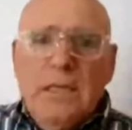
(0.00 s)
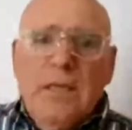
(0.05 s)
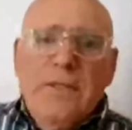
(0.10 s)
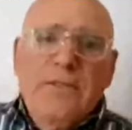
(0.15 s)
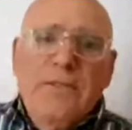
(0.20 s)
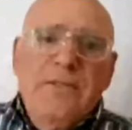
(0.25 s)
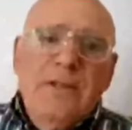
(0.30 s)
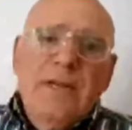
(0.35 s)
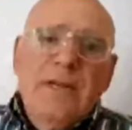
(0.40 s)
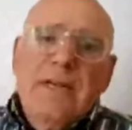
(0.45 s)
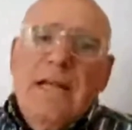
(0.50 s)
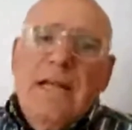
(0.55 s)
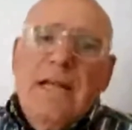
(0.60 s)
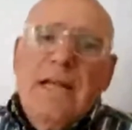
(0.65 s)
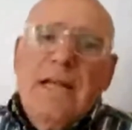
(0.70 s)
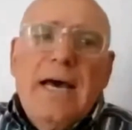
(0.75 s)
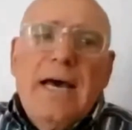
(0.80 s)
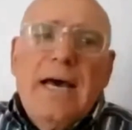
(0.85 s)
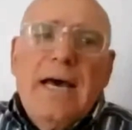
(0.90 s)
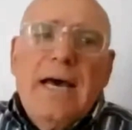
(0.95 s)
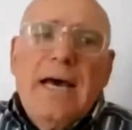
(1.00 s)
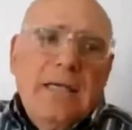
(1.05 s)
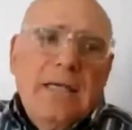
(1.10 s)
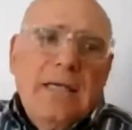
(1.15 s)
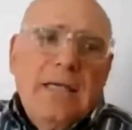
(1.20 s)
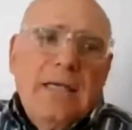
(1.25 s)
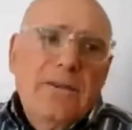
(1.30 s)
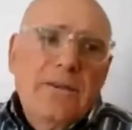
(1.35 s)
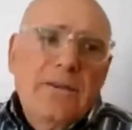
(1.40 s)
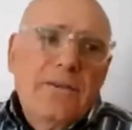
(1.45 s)
they're
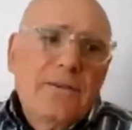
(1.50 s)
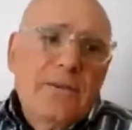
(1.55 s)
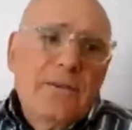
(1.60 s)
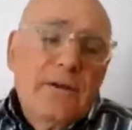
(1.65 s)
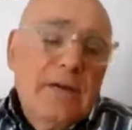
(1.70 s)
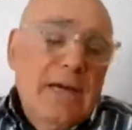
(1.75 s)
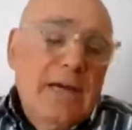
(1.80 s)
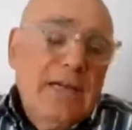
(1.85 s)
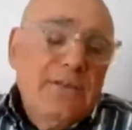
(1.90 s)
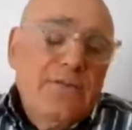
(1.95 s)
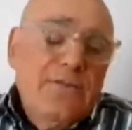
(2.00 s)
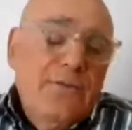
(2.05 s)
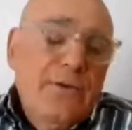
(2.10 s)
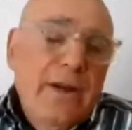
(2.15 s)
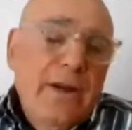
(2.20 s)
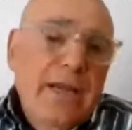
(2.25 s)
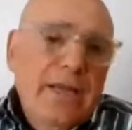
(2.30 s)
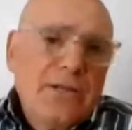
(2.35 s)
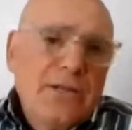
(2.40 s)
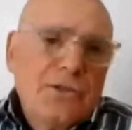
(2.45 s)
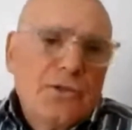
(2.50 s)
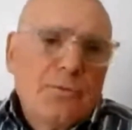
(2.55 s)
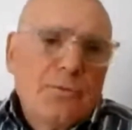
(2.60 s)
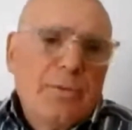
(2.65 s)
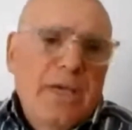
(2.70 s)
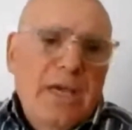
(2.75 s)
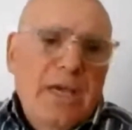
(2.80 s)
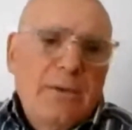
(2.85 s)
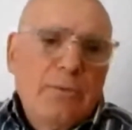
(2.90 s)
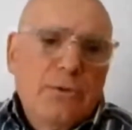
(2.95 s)
not friends to
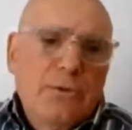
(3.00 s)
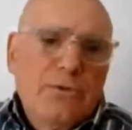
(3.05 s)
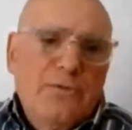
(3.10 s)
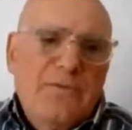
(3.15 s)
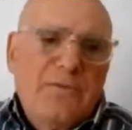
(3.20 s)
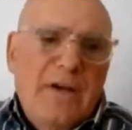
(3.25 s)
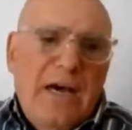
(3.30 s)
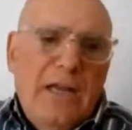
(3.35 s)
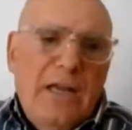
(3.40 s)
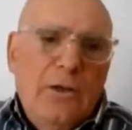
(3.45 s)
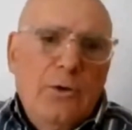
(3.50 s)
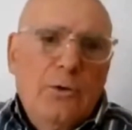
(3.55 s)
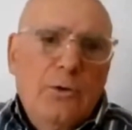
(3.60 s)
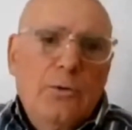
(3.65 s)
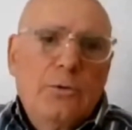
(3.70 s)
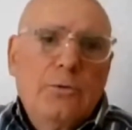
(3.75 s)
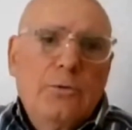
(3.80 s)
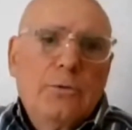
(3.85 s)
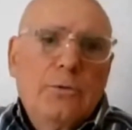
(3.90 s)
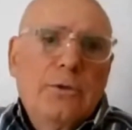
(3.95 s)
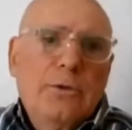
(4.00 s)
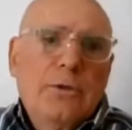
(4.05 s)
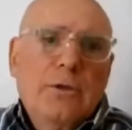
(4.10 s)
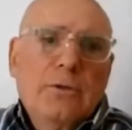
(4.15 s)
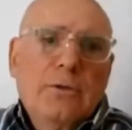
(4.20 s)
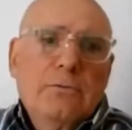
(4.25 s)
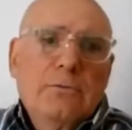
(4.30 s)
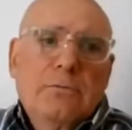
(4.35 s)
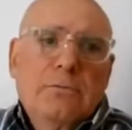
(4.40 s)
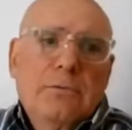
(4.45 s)
be able to follow,
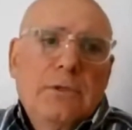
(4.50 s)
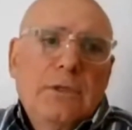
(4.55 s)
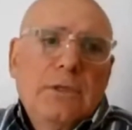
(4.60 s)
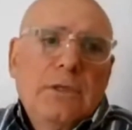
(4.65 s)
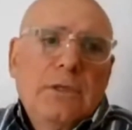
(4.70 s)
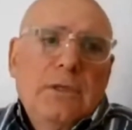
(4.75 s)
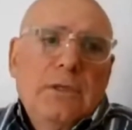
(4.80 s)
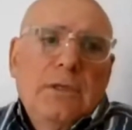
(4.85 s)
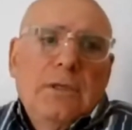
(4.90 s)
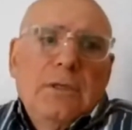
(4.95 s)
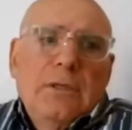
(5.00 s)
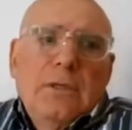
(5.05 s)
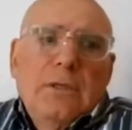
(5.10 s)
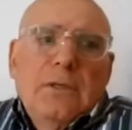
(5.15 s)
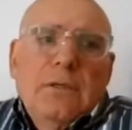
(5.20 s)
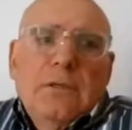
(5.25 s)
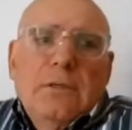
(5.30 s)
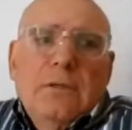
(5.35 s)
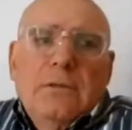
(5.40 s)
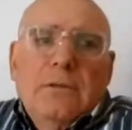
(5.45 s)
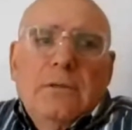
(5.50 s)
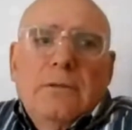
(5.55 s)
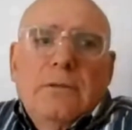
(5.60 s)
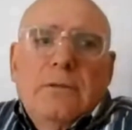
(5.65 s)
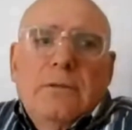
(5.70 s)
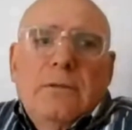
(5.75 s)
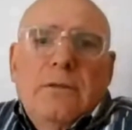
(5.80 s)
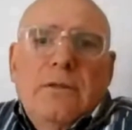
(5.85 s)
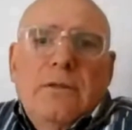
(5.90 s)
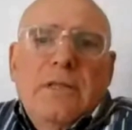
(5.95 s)

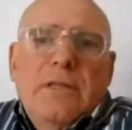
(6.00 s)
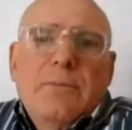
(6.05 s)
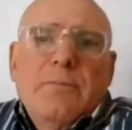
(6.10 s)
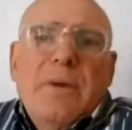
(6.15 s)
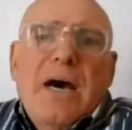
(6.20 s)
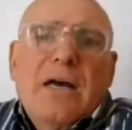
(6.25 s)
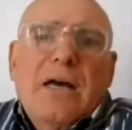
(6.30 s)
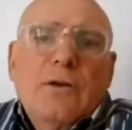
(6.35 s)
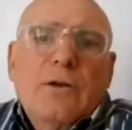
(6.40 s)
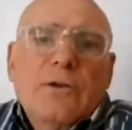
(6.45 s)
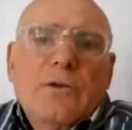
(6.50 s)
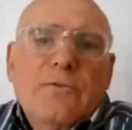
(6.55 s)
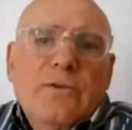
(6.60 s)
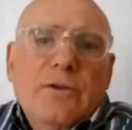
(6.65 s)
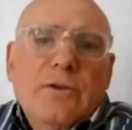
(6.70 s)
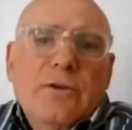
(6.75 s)
the model of